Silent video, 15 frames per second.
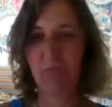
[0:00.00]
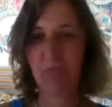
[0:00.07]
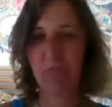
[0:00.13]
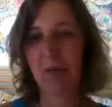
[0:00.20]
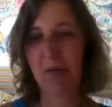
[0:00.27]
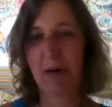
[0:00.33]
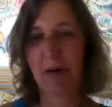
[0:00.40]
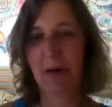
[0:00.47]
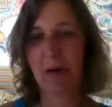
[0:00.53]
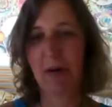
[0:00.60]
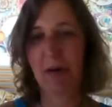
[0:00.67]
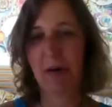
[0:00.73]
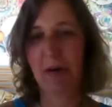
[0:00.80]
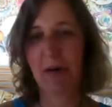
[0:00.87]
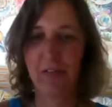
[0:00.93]
snacks and
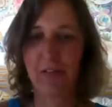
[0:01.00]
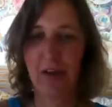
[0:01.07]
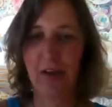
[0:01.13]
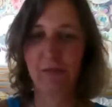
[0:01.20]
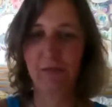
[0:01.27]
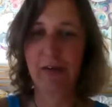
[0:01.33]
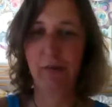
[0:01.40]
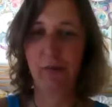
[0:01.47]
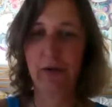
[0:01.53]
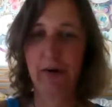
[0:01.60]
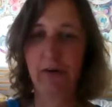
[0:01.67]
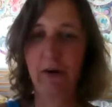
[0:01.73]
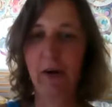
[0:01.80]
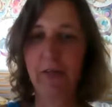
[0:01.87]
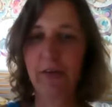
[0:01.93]
stuff, like when you're on the
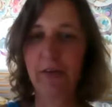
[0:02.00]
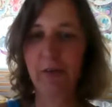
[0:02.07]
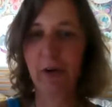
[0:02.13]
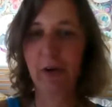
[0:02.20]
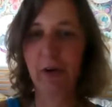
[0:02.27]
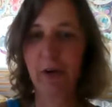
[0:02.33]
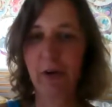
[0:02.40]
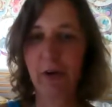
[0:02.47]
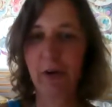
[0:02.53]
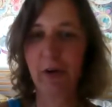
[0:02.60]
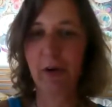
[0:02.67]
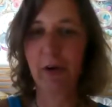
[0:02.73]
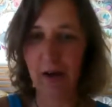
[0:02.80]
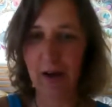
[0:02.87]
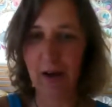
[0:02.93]
road
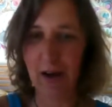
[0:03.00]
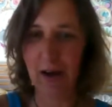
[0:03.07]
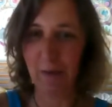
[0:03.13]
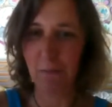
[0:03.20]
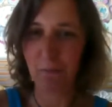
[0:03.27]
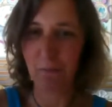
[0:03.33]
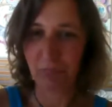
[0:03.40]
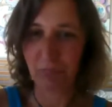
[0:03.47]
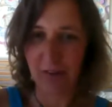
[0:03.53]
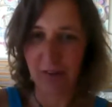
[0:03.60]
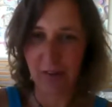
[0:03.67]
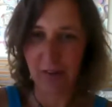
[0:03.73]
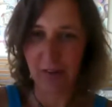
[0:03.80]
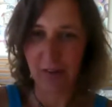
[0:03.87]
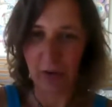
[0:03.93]
or you go
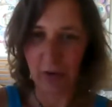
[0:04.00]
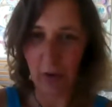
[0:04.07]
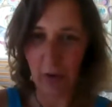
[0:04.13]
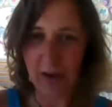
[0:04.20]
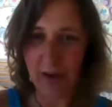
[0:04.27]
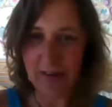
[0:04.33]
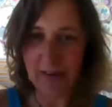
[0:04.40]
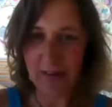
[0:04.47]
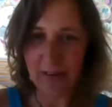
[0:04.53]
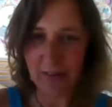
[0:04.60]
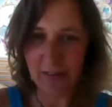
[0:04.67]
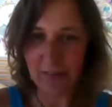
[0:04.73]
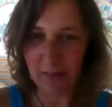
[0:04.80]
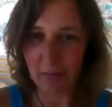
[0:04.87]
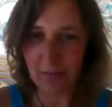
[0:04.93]
hiking or
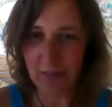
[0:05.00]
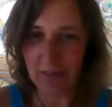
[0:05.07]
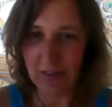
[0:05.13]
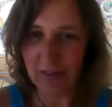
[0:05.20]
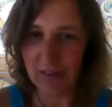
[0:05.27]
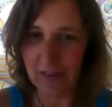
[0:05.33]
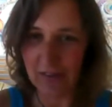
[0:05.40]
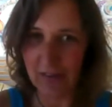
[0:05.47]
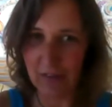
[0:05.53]
something, and